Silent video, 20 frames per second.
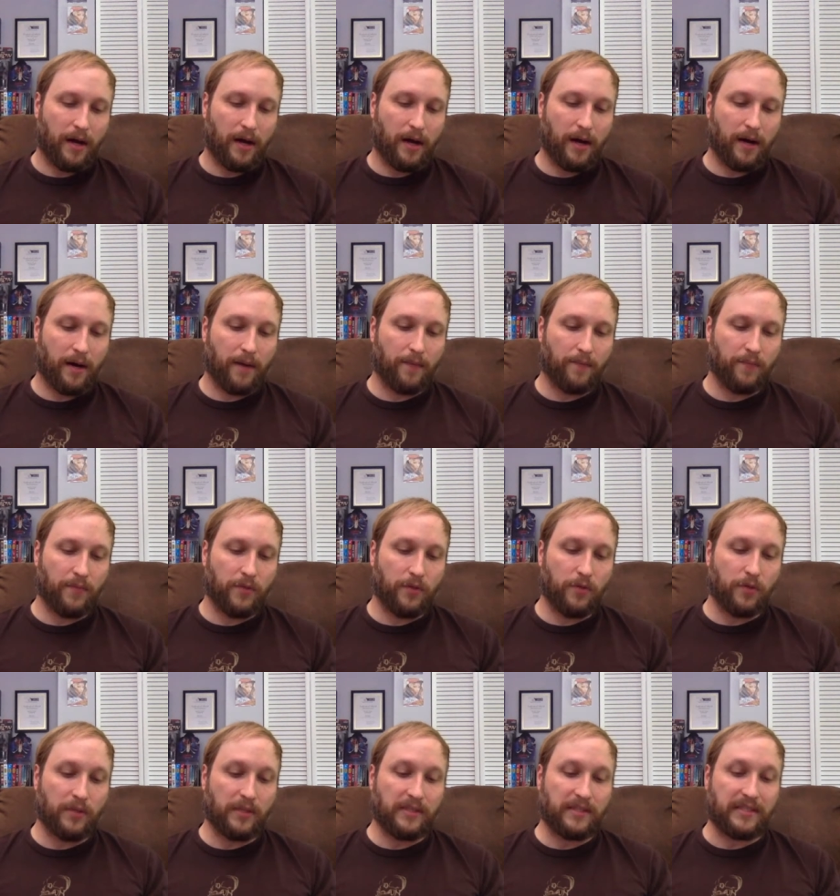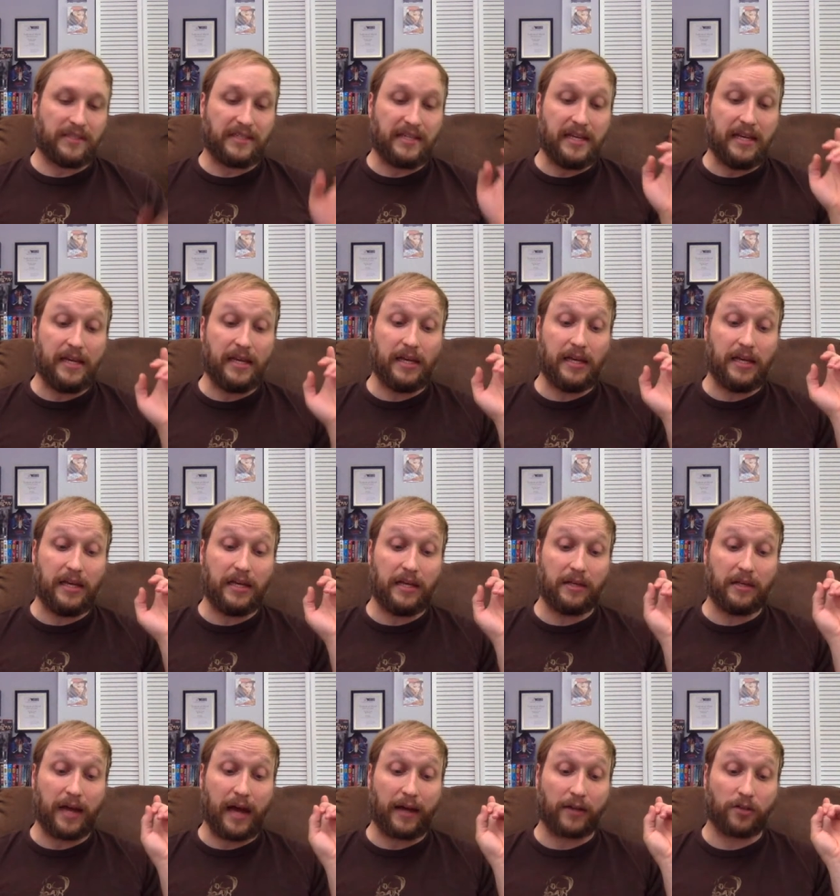Um, you can
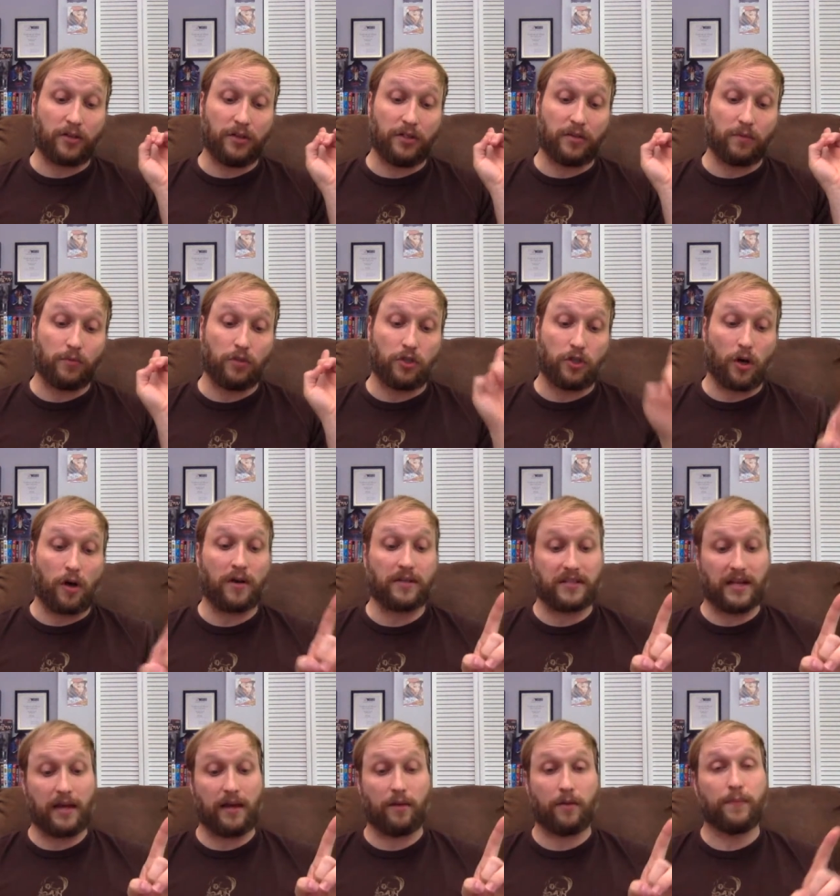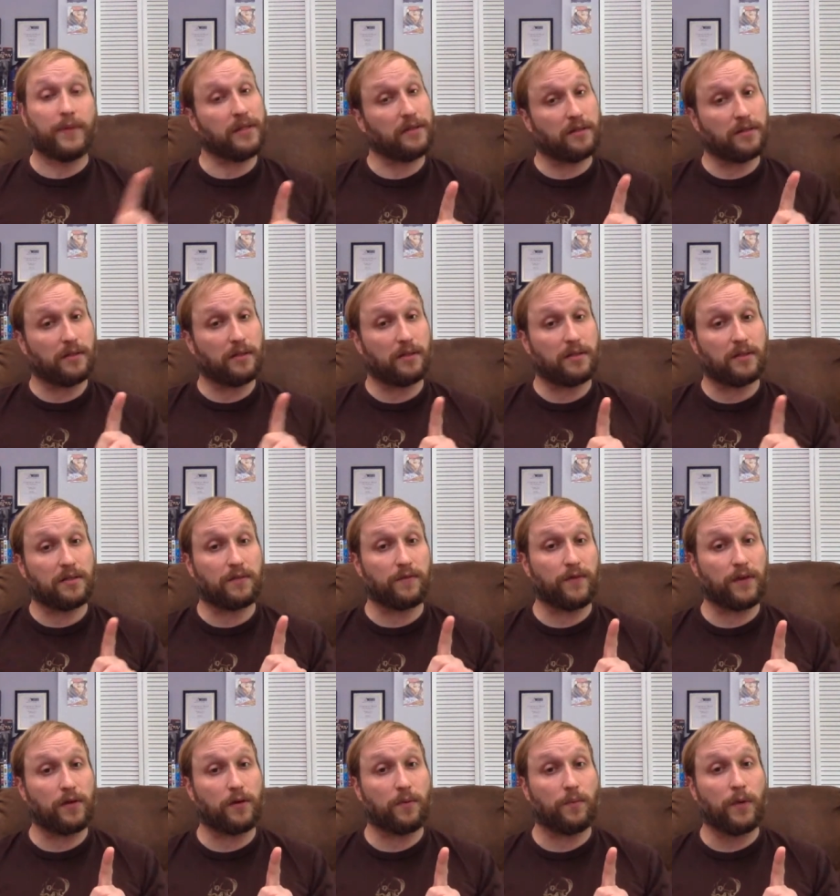see actually some Jaws elements in this
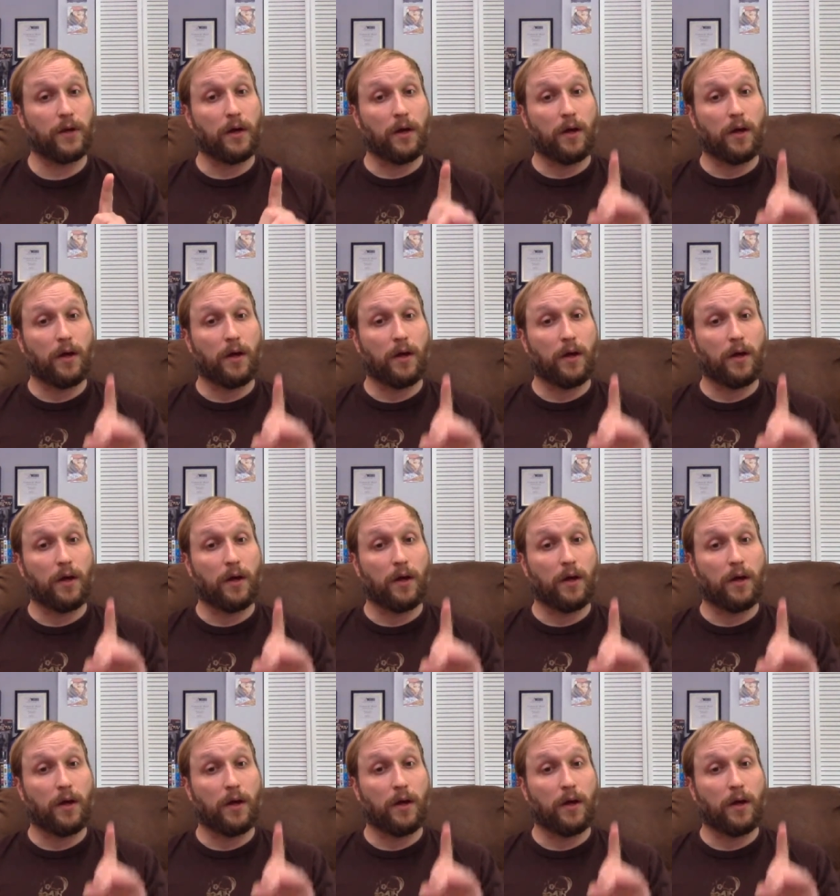film,